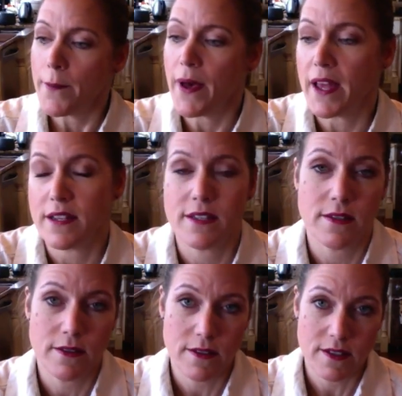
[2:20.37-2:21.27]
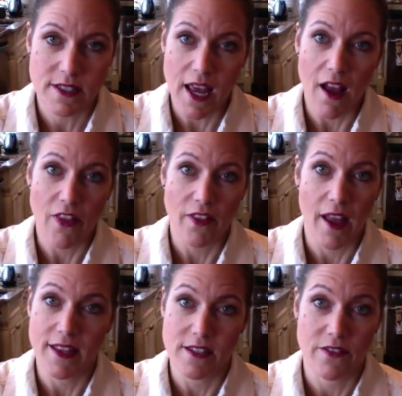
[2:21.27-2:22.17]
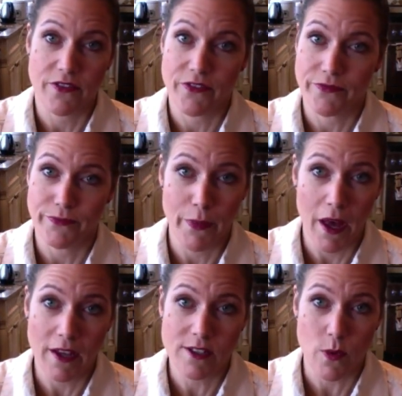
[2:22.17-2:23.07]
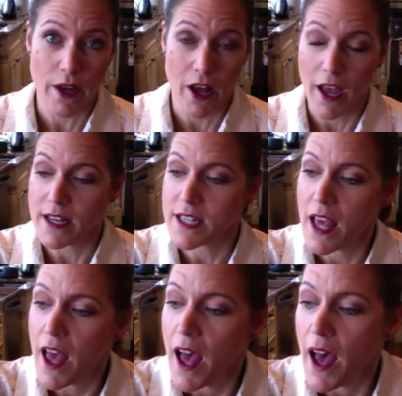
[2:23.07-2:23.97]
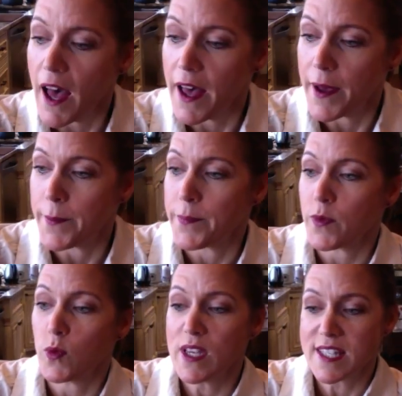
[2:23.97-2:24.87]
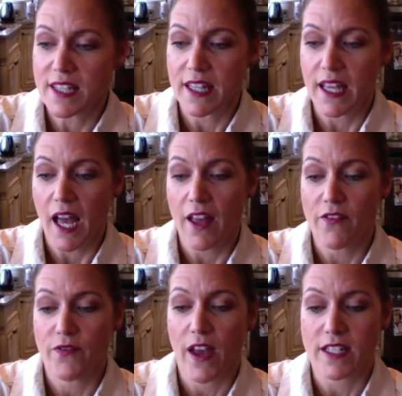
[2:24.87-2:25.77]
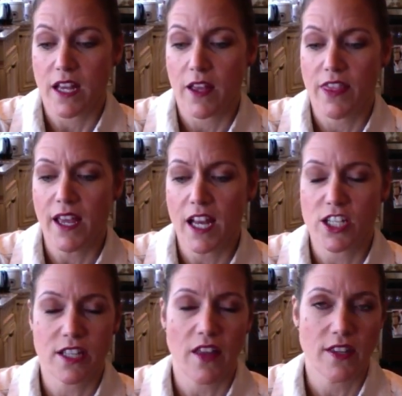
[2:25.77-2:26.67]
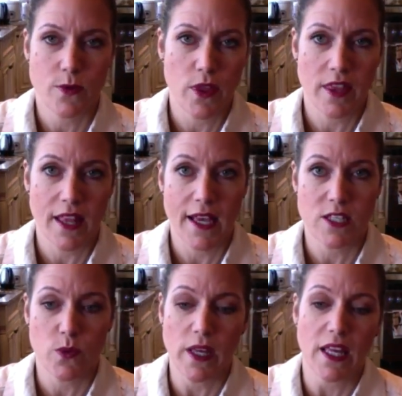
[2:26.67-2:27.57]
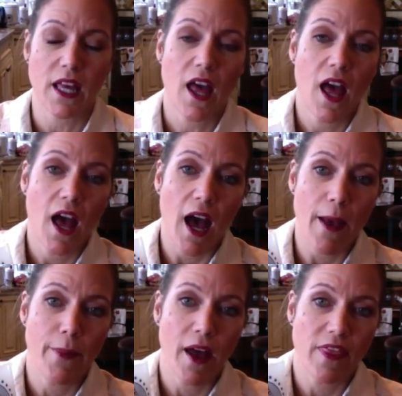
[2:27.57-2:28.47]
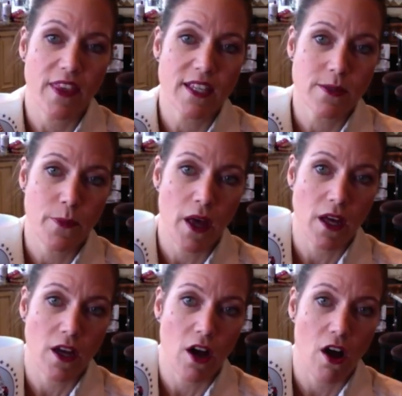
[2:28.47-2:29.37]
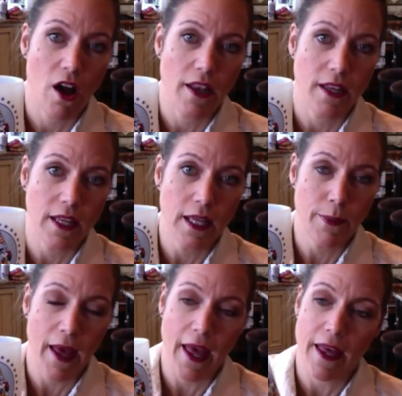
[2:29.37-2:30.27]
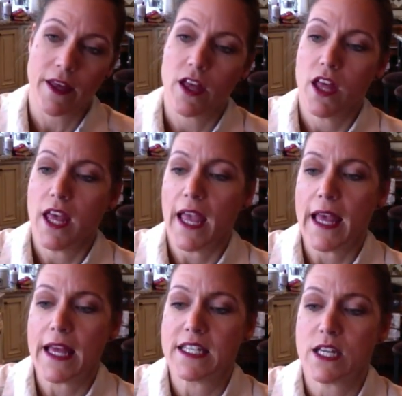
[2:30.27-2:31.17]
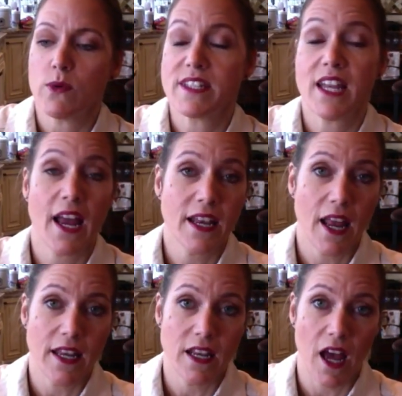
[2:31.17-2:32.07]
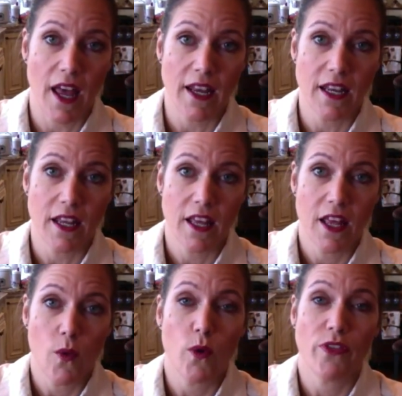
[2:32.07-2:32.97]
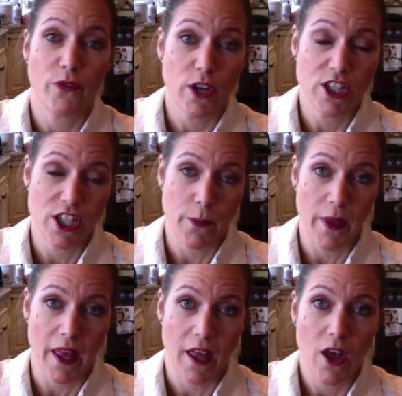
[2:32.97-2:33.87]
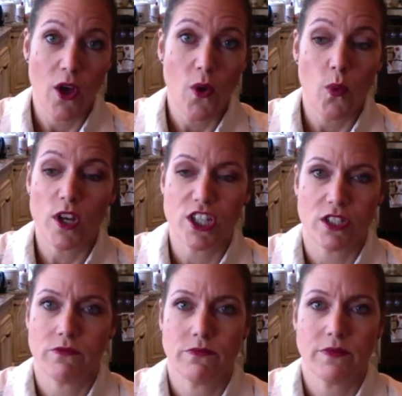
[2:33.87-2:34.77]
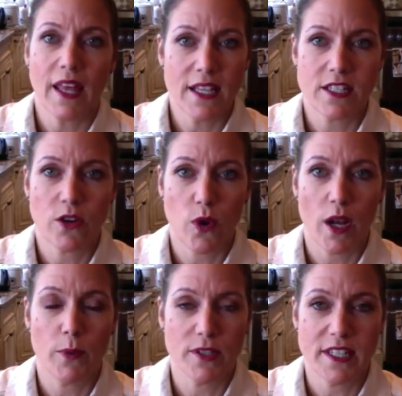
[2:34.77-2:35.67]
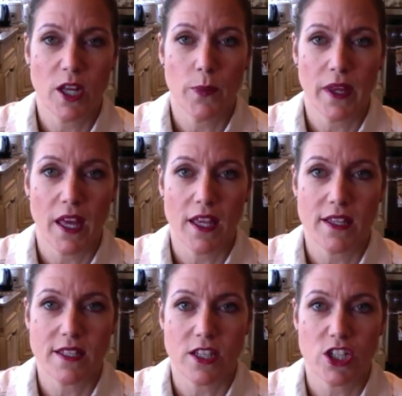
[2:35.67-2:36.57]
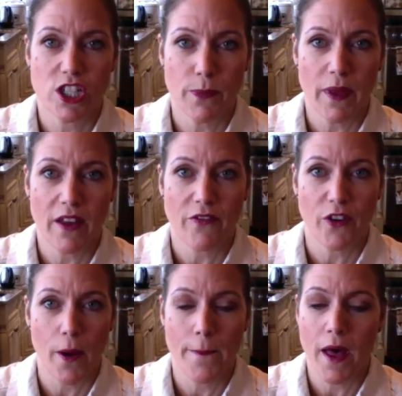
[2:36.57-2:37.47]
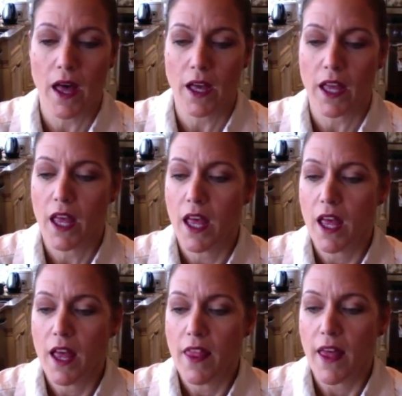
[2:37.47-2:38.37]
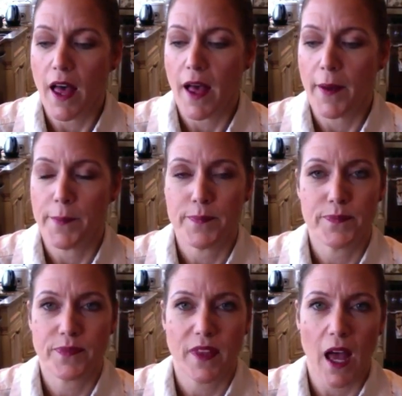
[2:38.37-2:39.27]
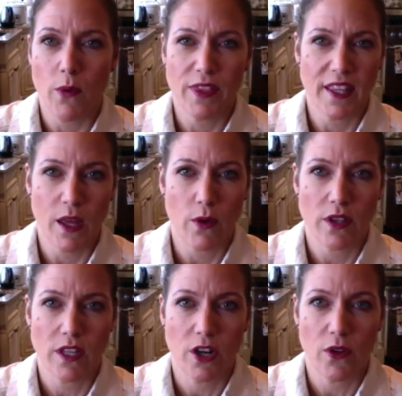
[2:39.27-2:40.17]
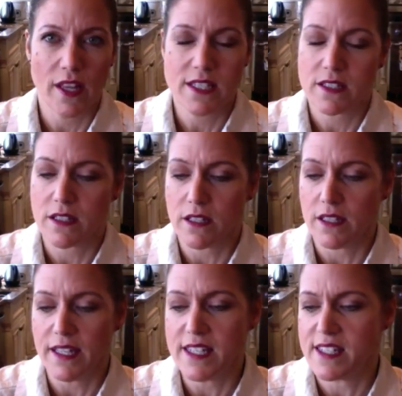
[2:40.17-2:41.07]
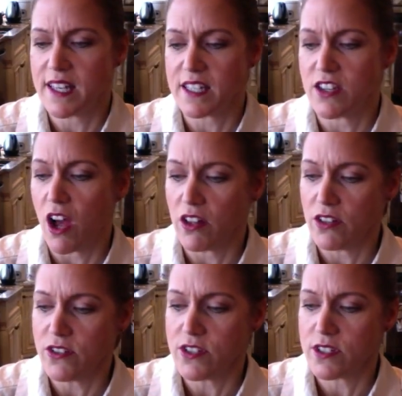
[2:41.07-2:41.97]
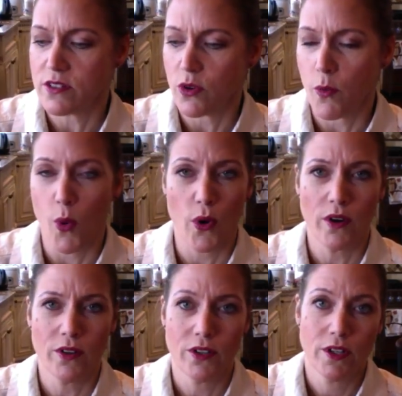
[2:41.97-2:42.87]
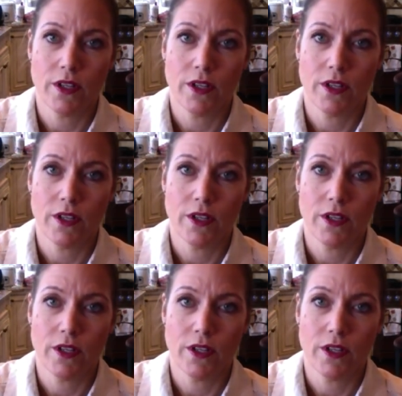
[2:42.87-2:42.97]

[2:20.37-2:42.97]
But staying on the lines of mugs, why not? Recently, in fact, I think I just got this within the last week, I bought this mug on eBay. And it was $9.99 with free shipping, which... That is an incredible deal because shipping for a mug, I would think that would, you know, that's at least $6 or more.